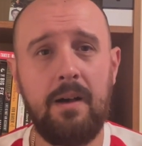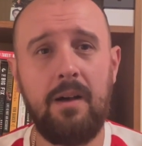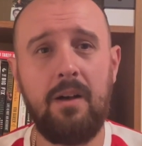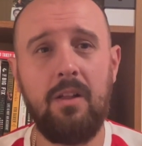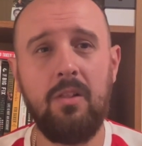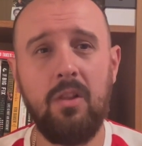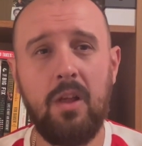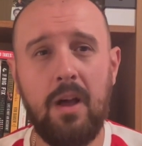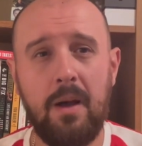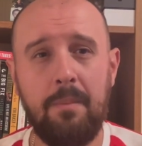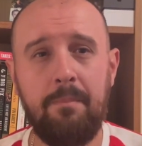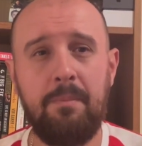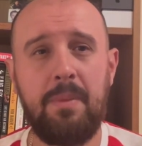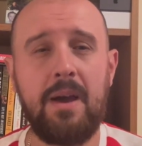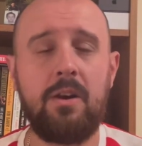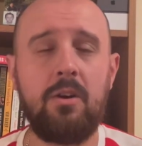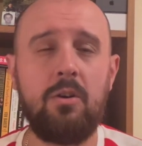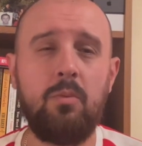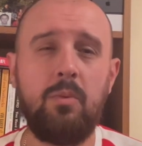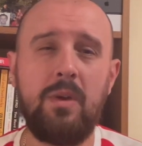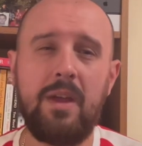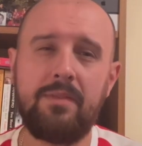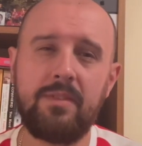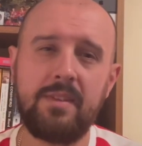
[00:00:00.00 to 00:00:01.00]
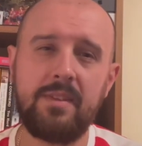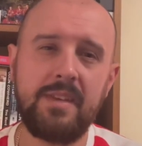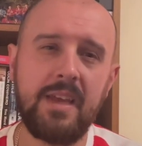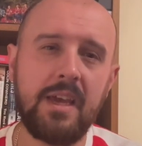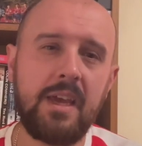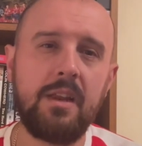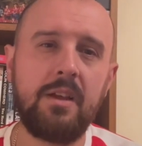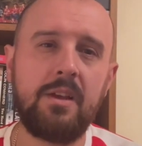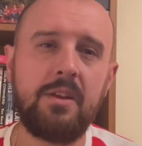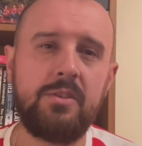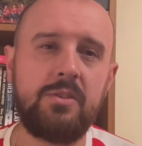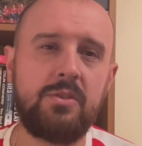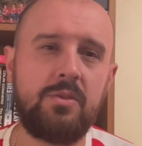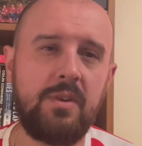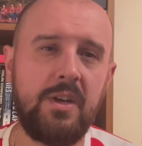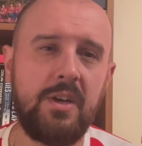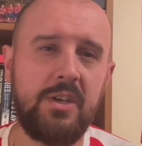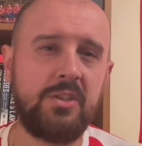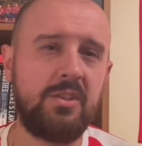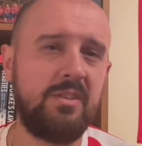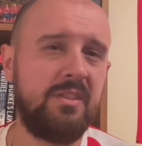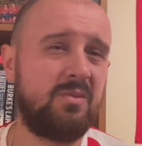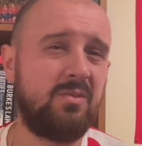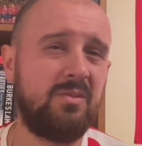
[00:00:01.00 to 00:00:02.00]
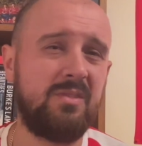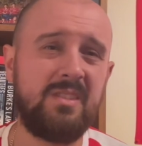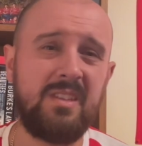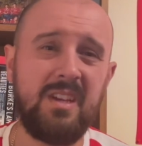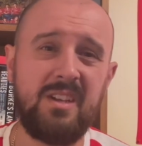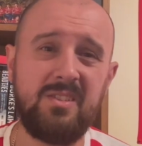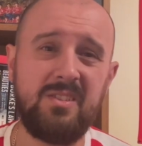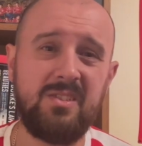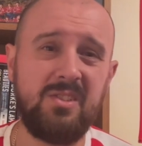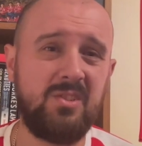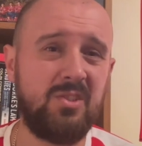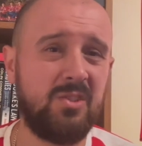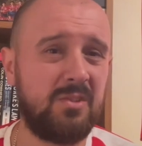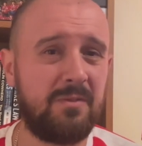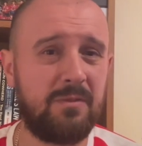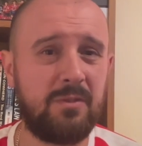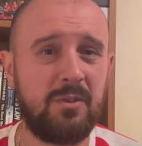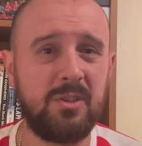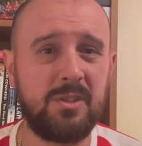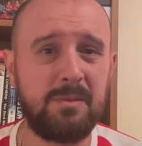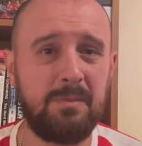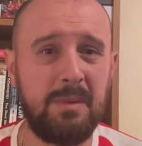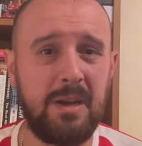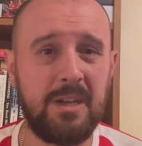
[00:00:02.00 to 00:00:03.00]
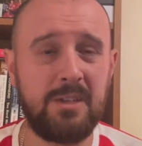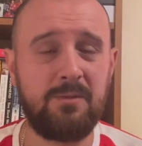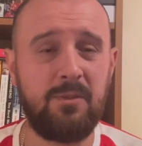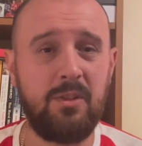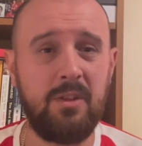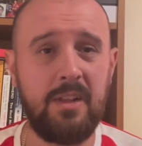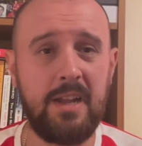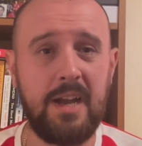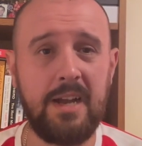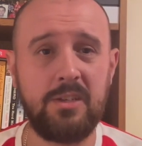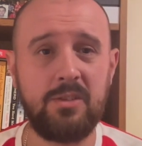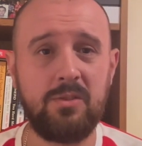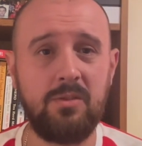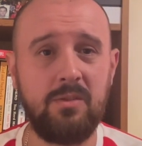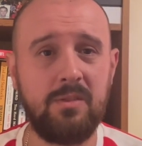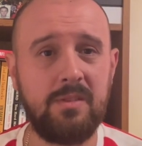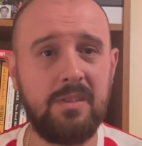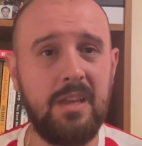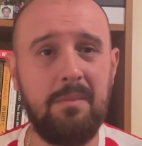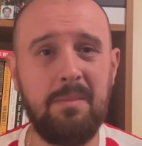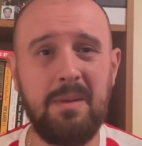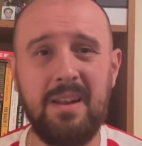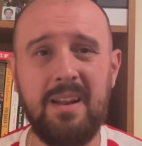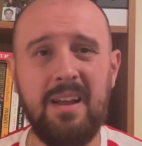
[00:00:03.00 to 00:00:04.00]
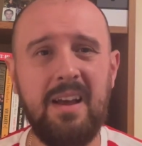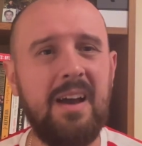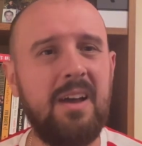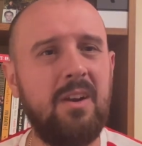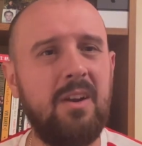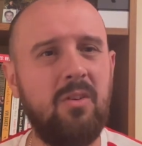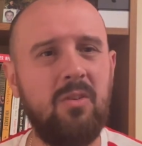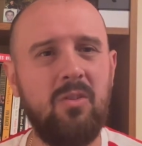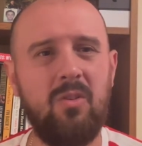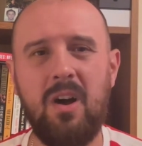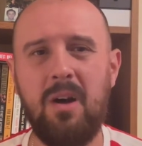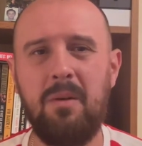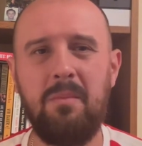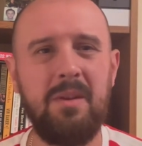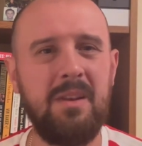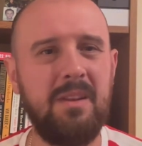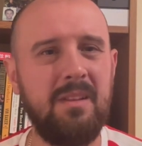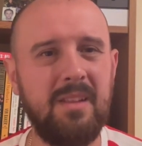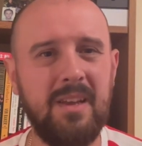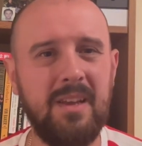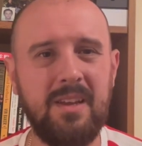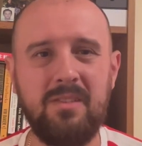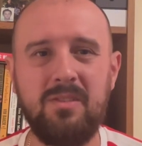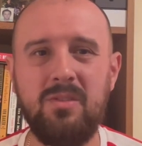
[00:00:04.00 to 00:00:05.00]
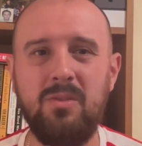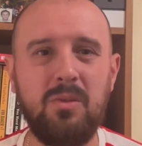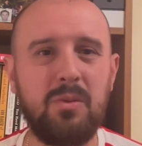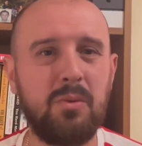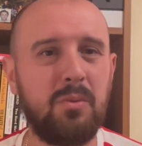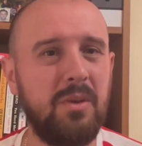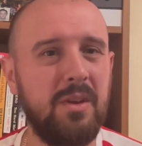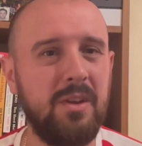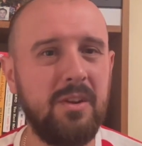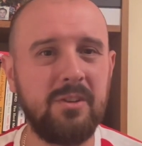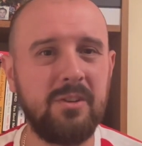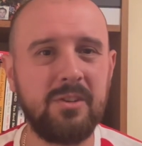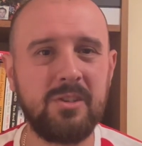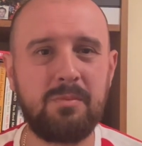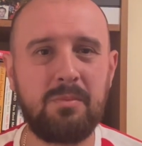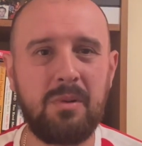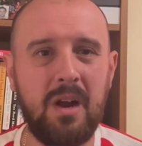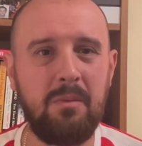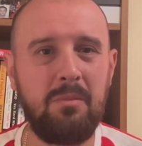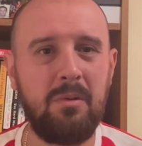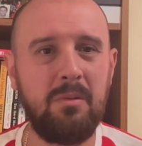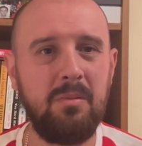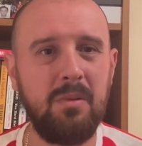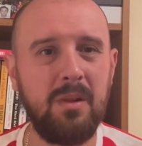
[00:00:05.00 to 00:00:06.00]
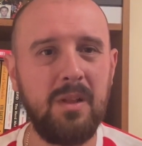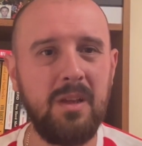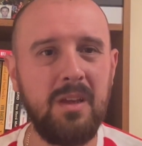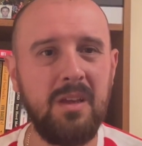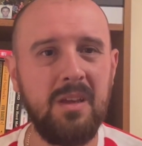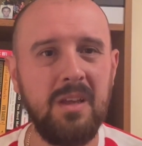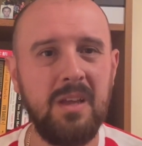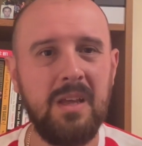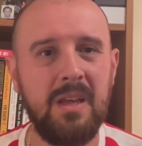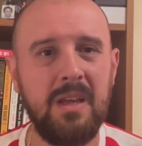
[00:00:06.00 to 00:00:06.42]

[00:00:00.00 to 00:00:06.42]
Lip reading: a lot better. We have to take into consideration this was Terzic's first match for the national team in I don't know how many, like 2-3 years probably.